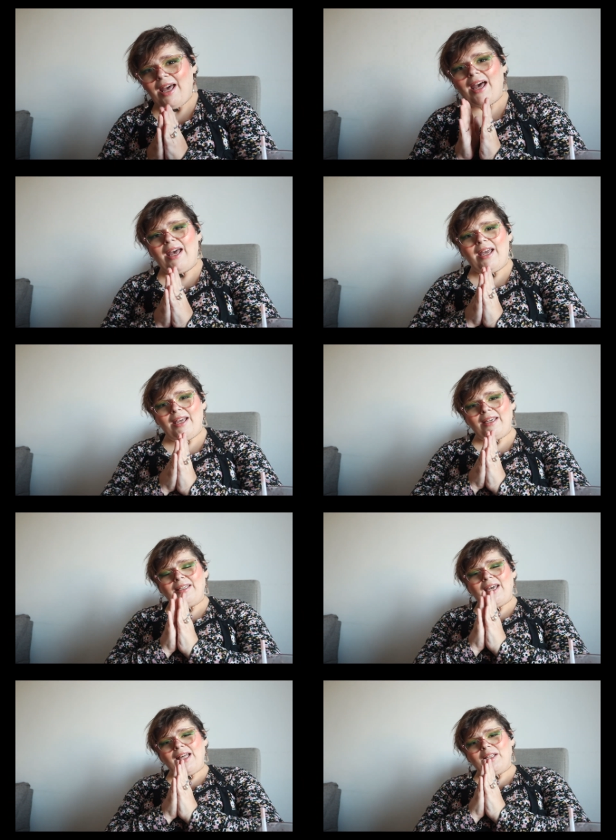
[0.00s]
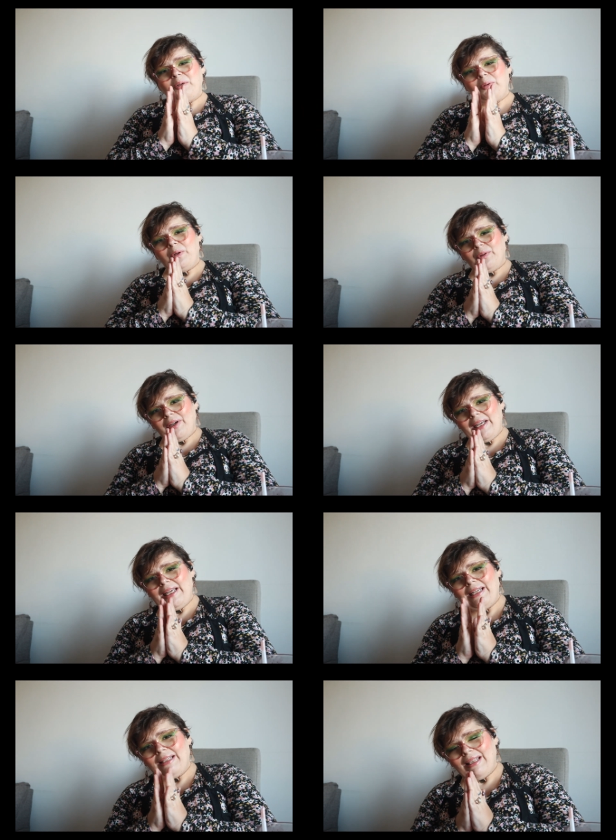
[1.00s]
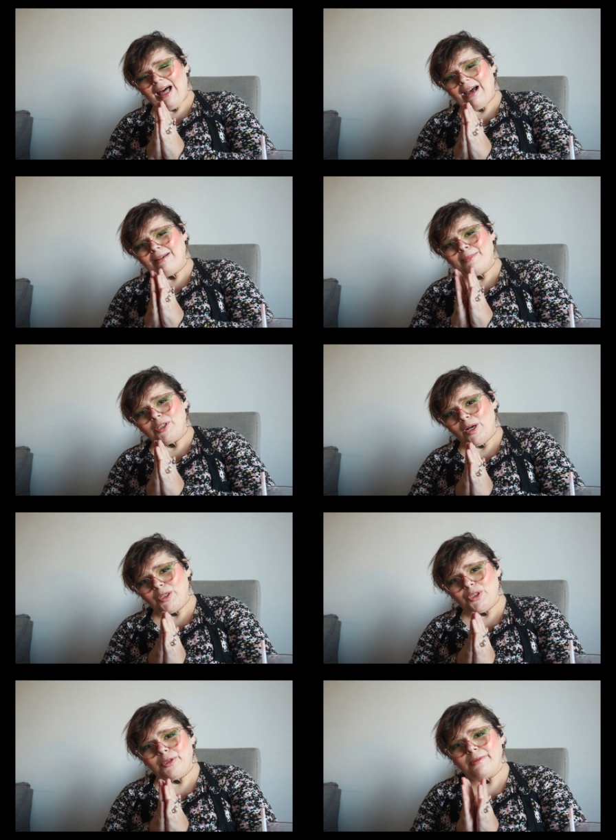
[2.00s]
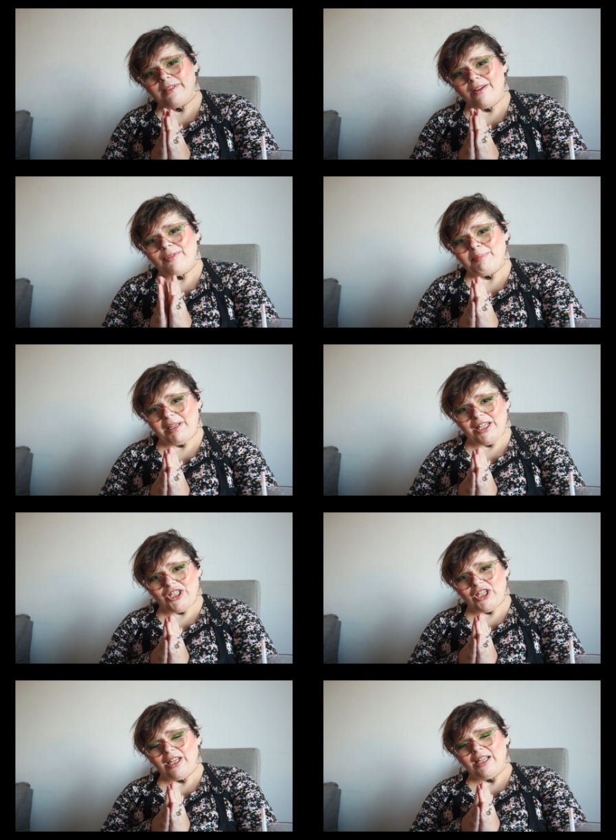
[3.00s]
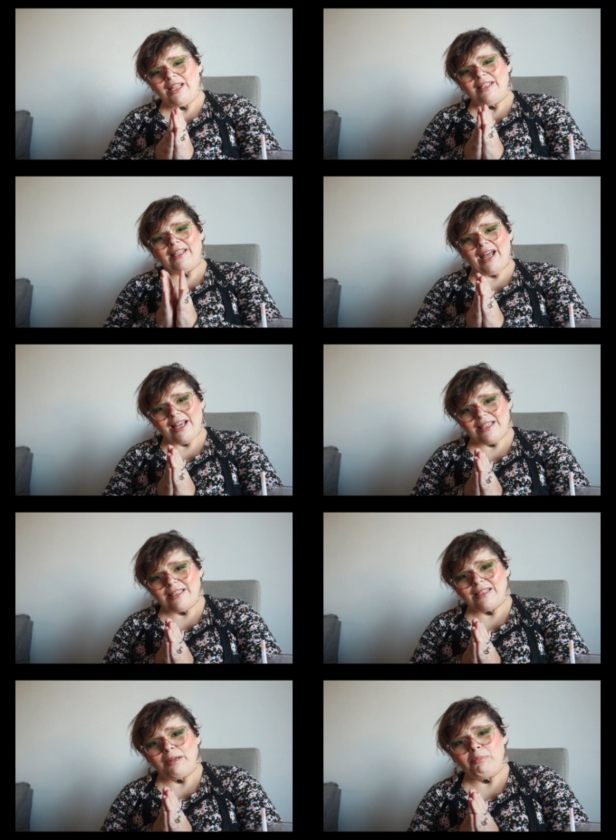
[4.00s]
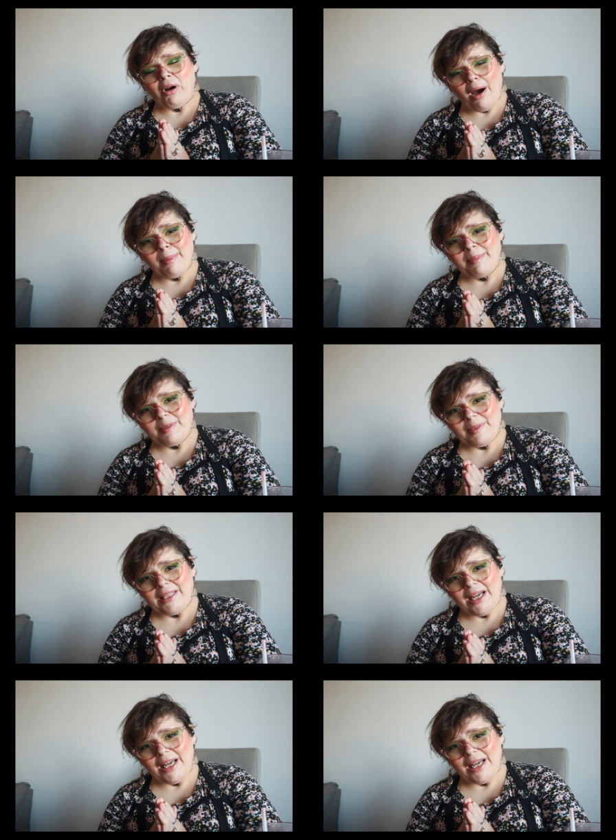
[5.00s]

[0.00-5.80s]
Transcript: Pay yellow, green, lime, chartreuse, love and bitch that has problems with